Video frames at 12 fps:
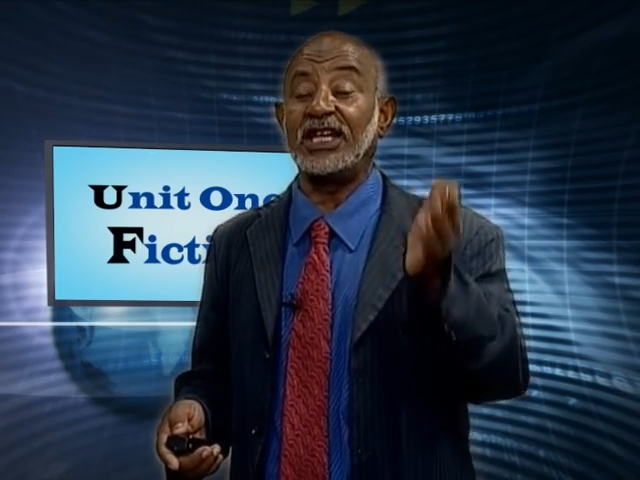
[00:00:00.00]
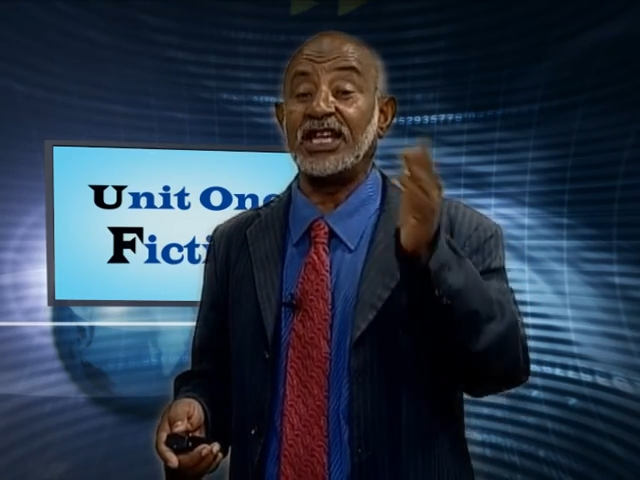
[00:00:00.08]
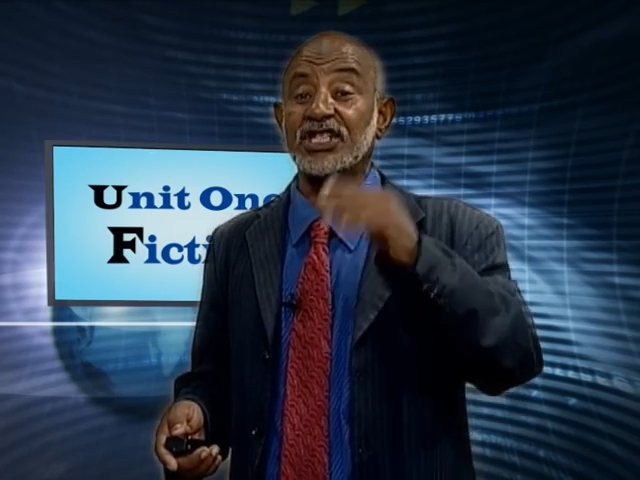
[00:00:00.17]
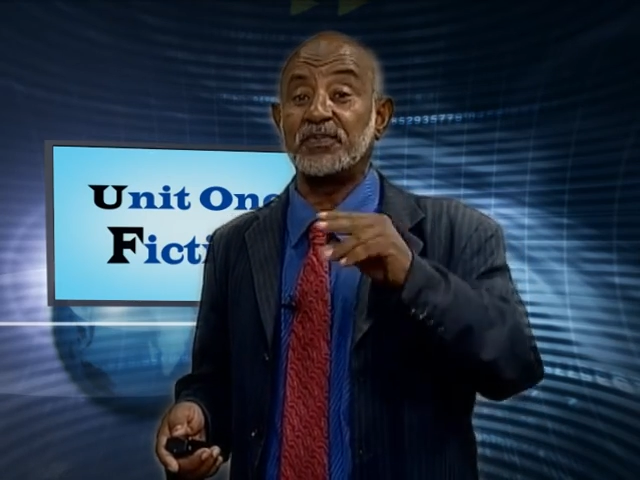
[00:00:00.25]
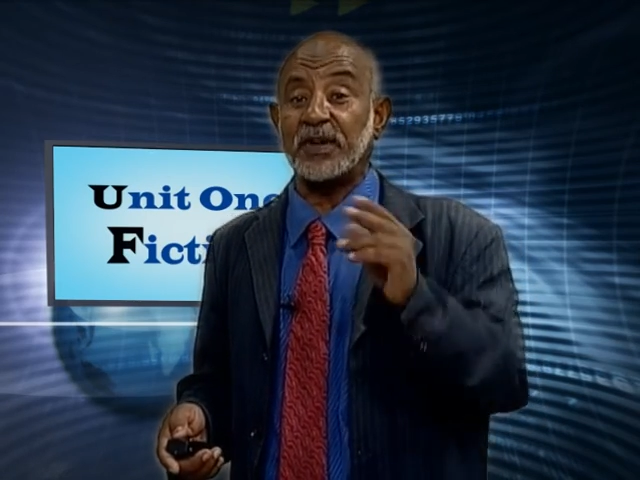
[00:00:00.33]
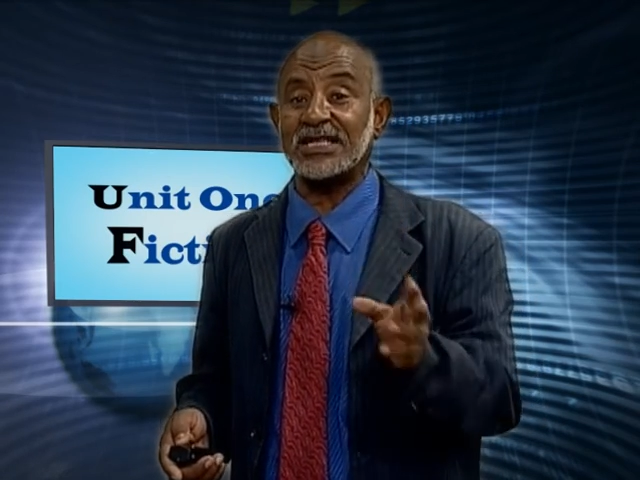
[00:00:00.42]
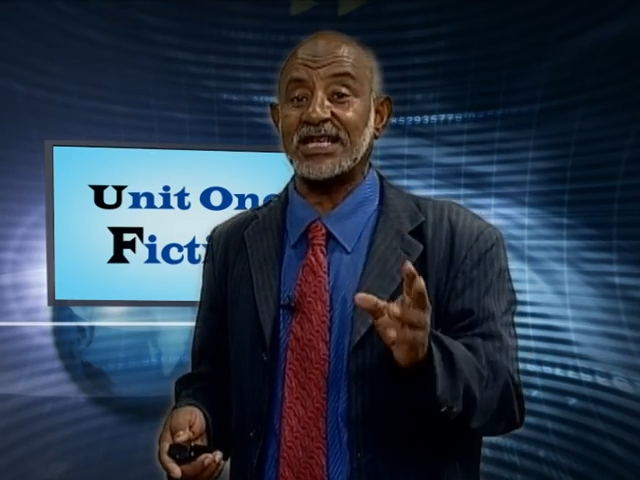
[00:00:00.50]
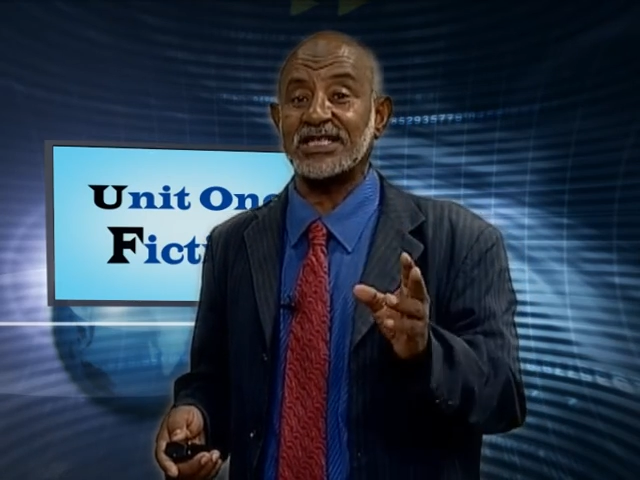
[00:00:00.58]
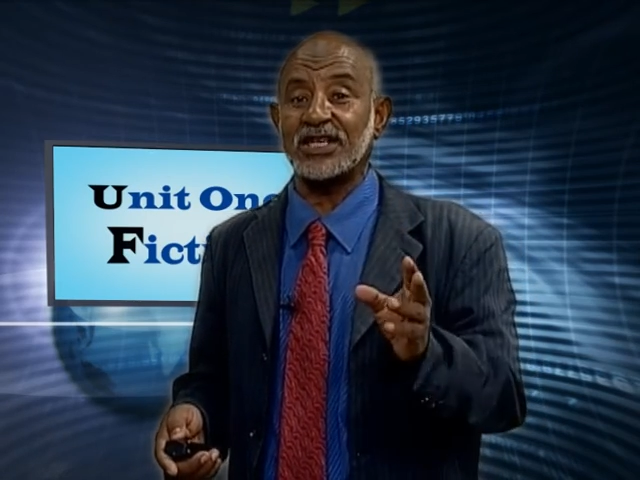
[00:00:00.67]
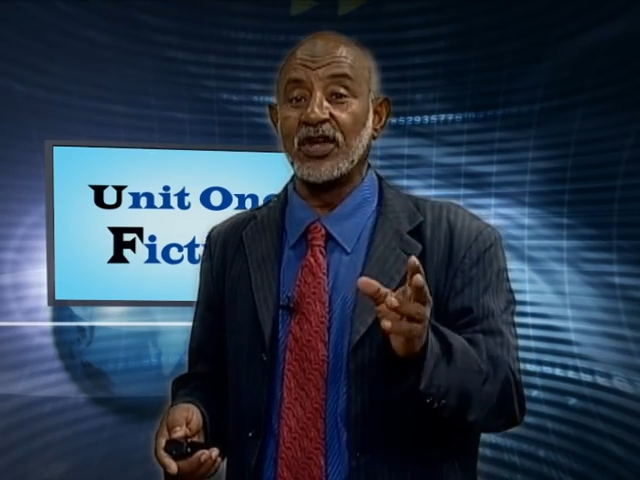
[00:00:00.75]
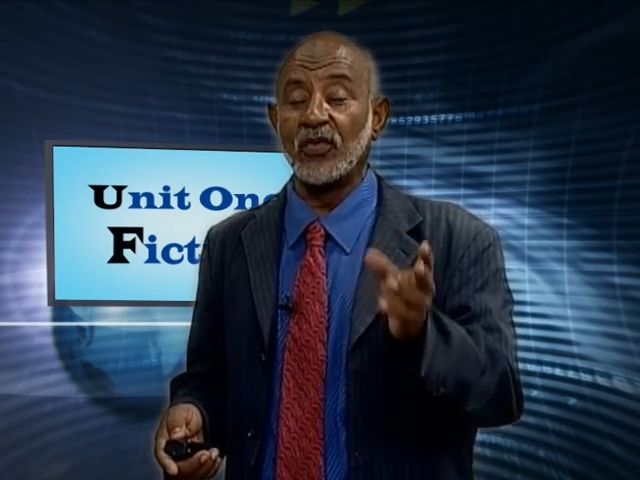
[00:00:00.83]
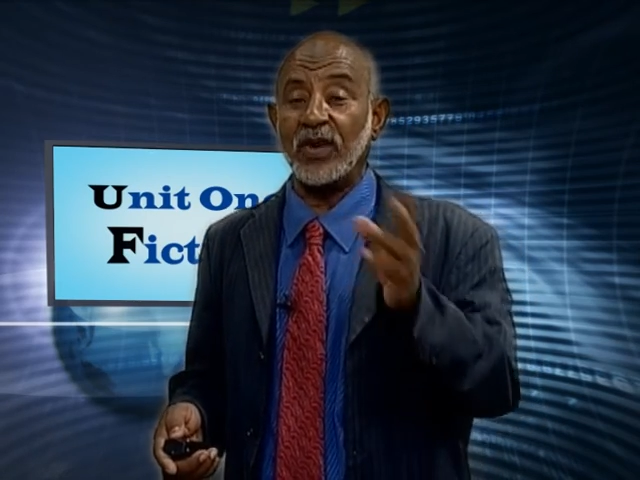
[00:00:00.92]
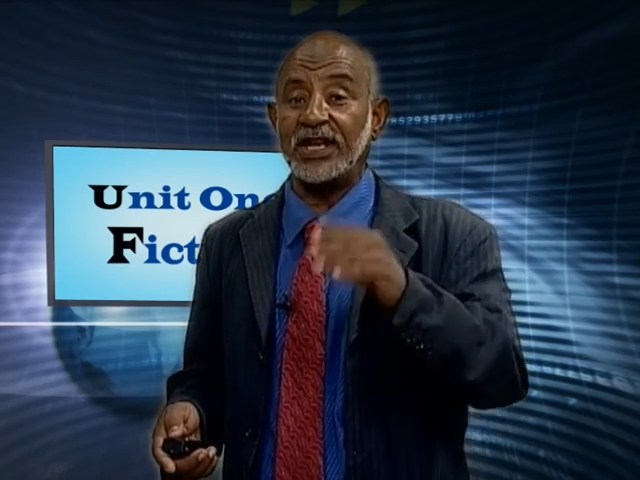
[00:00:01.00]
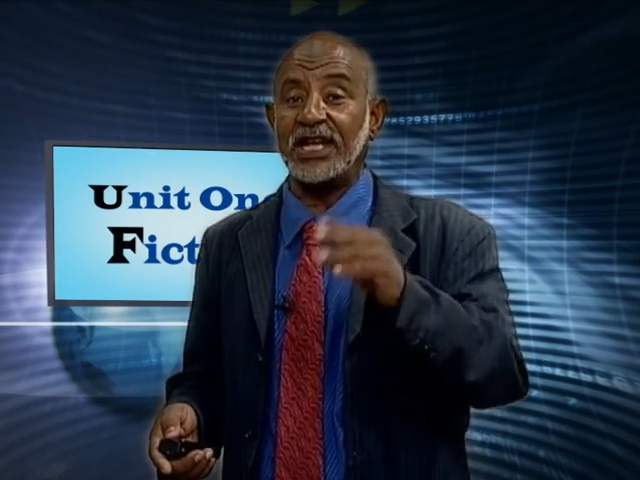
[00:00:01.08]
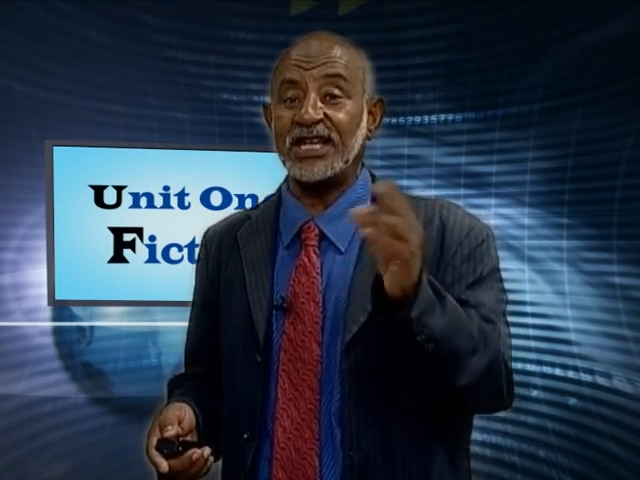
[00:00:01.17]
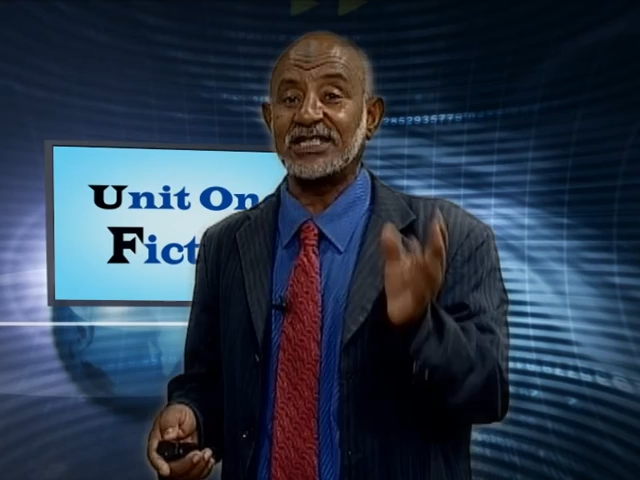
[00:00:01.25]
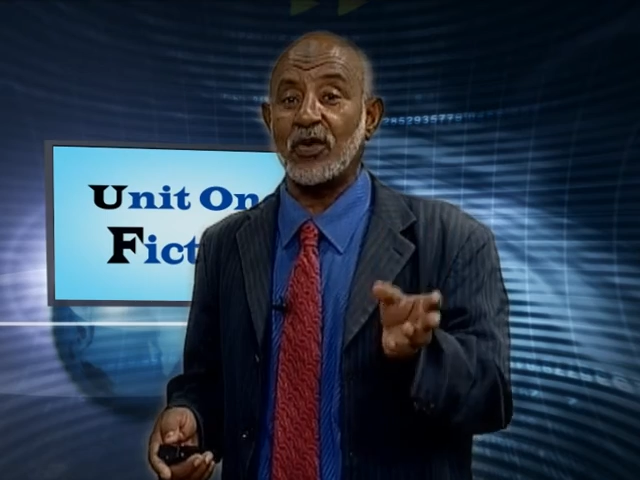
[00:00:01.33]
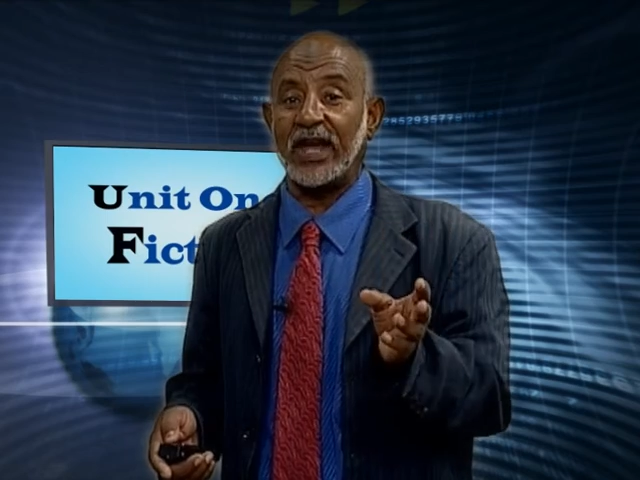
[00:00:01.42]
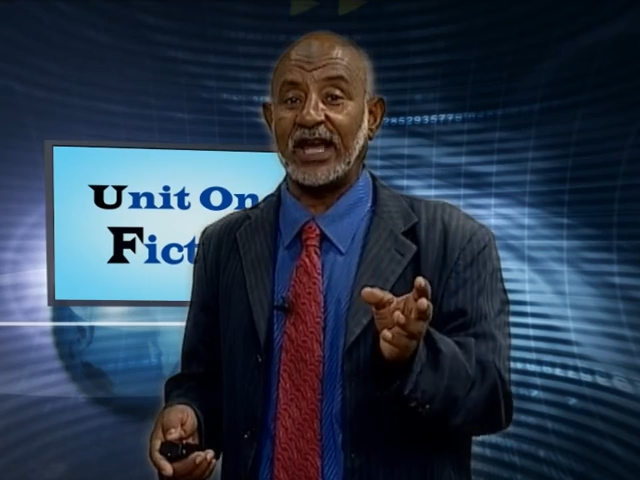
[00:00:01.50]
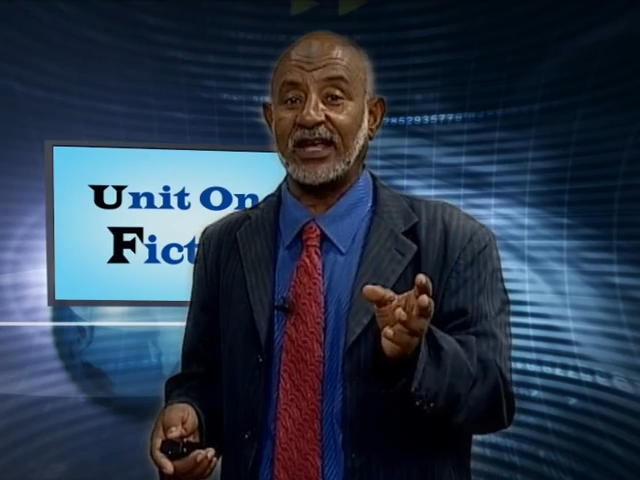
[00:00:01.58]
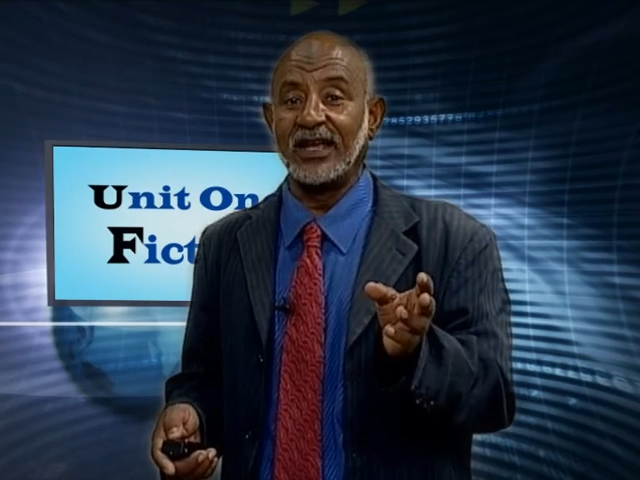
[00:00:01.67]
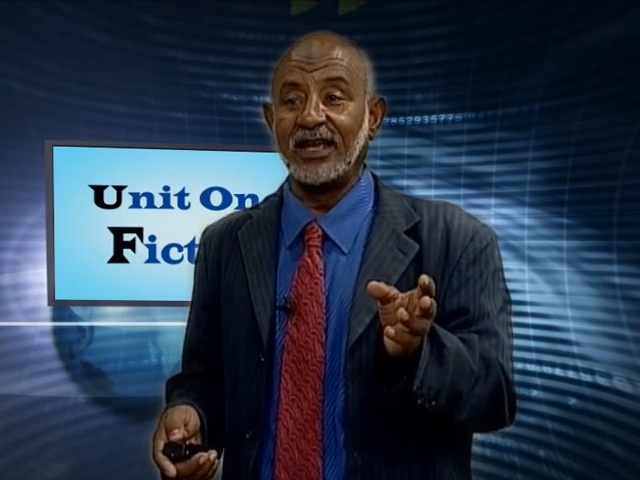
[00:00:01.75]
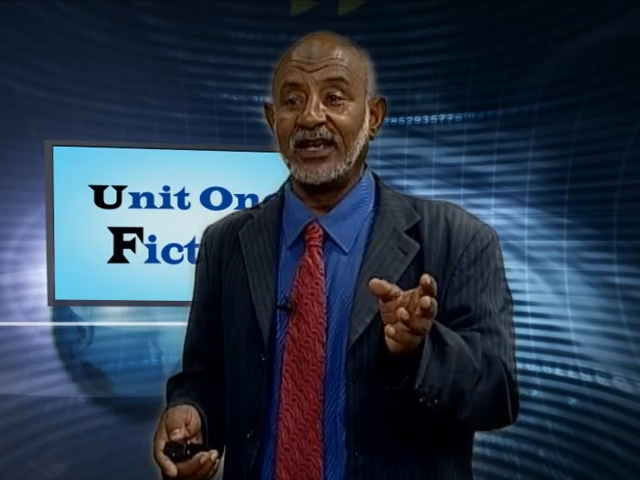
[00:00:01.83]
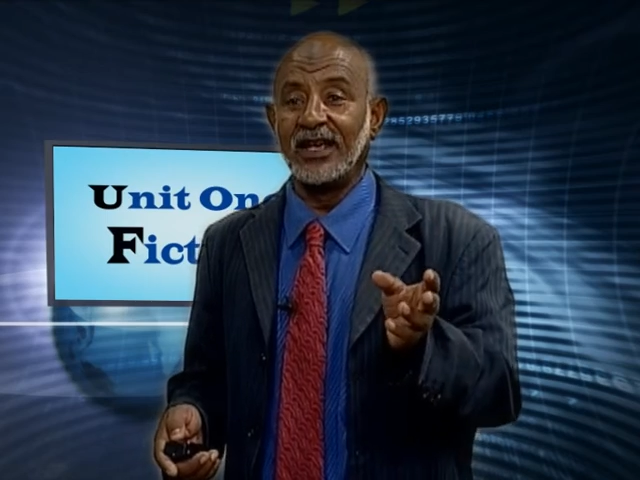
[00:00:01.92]
in his presence when he is
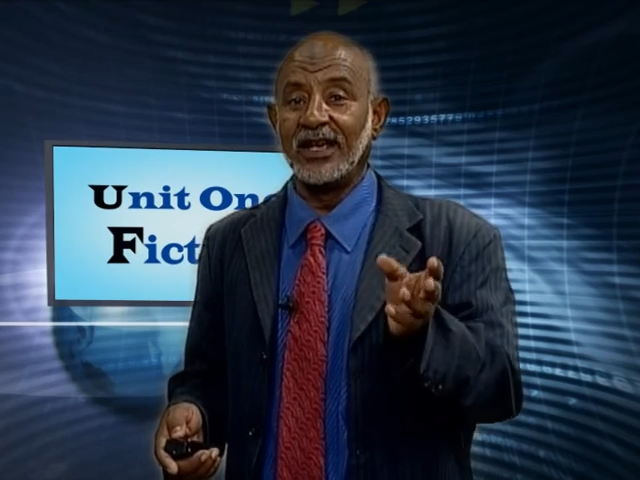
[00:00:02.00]
awake,